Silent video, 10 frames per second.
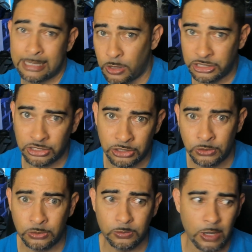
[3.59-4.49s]
And what does it
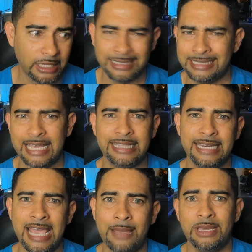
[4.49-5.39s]
do? Well, it's in the
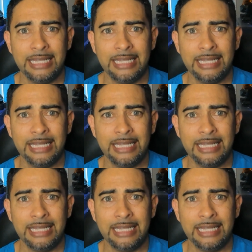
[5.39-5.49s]
name.